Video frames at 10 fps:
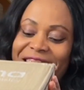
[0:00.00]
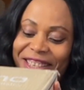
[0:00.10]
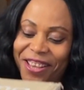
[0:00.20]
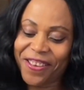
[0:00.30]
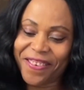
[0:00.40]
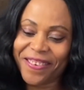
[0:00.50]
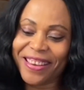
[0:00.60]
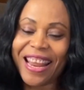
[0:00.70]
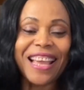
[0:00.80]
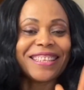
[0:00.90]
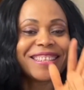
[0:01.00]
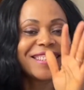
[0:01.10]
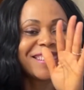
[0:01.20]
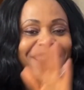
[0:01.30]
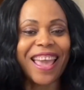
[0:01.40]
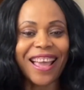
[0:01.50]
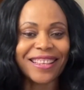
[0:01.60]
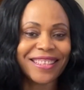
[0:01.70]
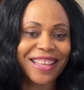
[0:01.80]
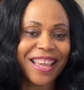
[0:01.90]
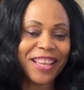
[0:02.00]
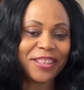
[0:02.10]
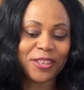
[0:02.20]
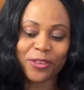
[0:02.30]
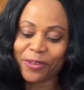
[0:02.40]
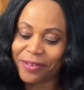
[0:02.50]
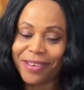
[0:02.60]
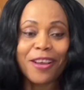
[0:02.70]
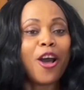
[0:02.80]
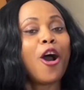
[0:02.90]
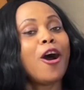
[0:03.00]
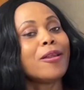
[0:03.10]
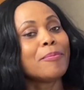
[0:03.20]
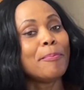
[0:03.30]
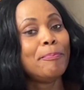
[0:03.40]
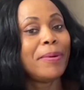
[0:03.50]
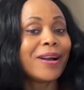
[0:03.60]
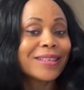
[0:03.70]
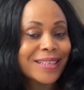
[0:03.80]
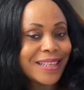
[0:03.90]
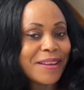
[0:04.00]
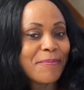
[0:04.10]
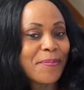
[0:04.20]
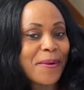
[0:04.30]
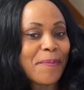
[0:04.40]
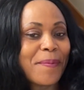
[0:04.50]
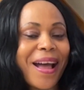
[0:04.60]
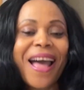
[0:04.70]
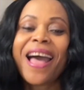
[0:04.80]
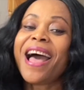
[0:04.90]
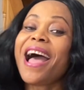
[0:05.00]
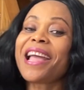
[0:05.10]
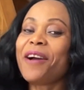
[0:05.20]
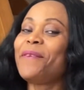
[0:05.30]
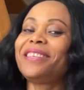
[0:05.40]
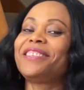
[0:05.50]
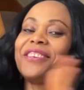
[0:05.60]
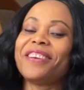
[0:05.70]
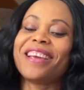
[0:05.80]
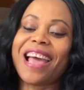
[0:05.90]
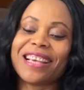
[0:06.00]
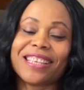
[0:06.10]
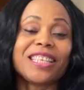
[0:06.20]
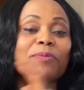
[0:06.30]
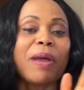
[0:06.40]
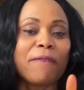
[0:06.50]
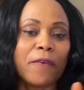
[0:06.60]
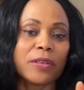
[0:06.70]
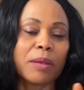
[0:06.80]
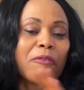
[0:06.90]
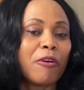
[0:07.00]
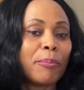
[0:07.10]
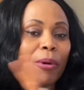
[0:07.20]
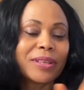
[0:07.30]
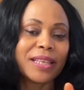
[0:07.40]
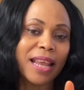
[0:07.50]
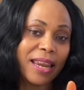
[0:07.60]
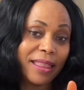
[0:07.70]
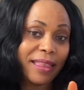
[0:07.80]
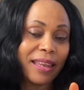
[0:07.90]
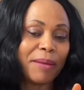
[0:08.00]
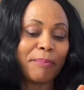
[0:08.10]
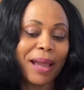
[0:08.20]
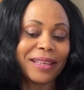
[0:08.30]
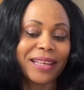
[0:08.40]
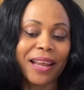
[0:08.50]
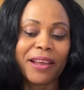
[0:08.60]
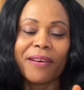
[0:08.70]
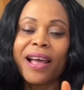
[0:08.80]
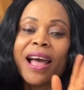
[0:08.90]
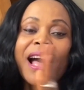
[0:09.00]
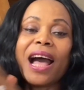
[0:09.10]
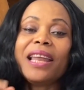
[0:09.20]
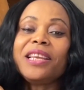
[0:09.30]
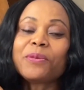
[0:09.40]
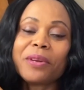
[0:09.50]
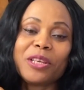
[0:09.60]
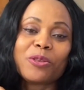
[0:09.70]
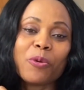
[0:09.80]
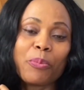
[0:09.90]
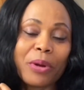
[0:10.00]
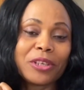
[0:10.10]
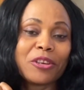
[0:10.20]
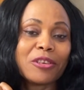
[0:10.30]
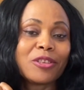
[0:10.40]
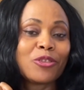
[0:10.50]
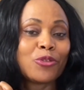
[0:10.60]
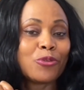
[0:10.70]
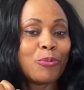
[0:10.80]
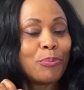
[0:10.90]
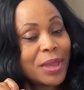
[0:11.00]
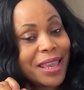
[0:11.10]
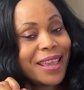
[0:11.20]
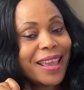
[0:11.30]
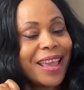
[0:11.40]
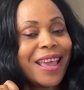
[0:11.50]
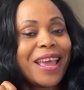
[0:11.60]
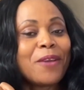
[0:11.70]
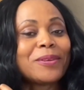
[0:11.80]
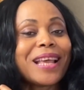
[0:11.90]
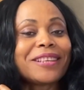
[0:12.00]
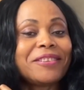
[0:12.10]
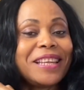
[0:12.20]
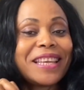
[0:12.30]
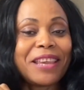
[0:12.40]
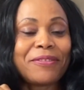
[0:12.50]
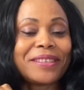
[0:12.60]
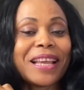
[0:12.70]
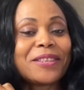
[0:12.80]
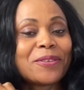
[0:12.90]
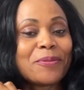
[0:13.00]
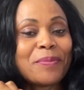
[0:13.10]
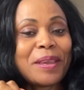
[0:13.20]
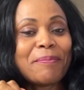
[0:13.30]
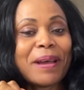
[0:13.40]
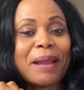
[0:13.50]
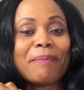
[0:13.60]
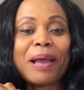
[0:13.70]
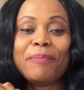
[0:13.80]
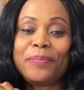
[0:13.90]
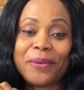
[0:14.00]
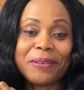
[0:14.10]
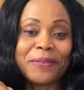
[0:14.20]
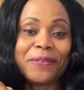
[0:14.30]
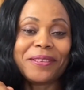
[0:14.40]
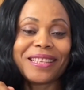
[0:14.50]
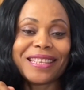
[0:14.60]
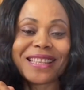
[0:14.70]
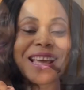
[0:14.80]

So let's get into unboxing proper. I can't wait to show you guys. This is my first time of unboxing anything in my channel, and this one is so precious to me. It was actually gifted to me by my beautiful sister